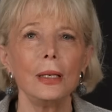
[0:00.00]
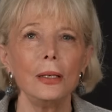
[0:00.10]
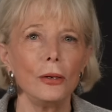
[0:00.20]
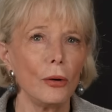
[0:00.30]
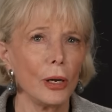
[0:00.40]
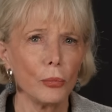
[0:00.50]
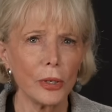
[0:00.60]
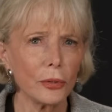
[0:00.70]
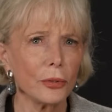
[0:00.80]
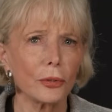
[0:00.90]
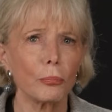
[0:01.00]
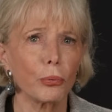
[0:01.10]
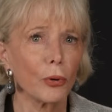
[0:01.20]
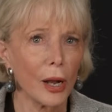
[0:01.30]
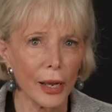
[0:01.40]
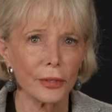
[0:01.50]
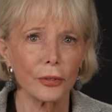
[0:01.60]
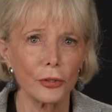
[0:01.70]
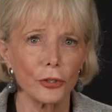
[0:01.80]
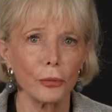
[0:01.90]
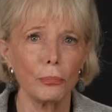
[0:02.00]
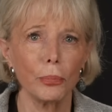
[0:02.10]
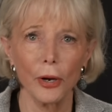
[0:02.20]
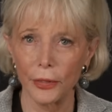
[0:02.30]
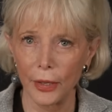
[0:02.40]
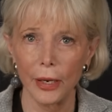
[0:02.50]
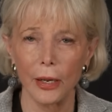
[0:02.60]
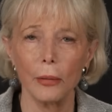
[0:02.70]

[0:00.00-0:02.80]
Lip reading: You know, I wasn't surprised that she brought that